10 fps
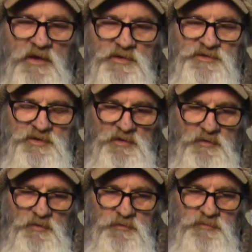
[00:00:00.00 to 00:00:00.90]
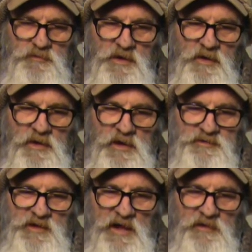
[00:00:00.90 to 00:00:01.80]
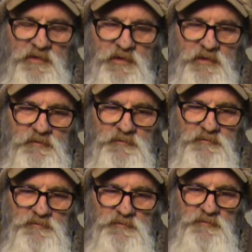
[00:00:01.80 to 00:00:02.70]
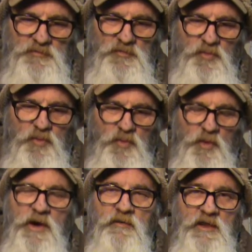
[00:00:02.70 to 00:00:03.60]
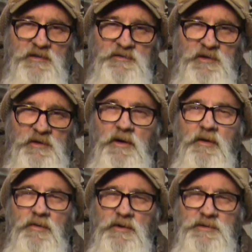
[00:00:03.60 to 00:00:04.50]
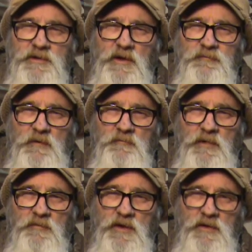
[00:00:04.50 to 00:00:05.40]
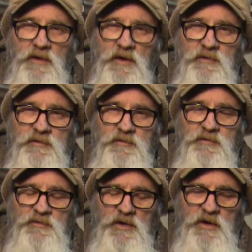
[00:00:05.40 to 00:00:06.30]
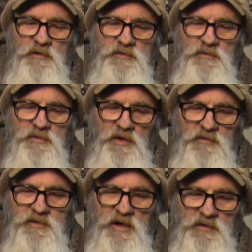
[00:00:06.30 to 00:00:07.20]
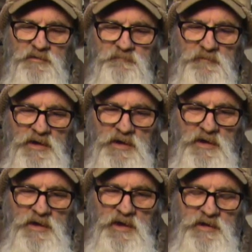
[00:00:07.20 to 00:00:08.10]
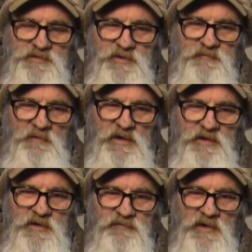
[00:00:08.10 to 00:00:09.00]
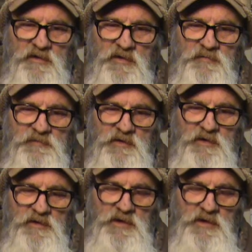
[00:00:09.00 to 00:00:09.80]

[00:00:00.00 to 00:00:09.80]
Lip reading: So exactly where that's going to go and stuff, I'm going to kind of try and contact them and see if I can get that off of there.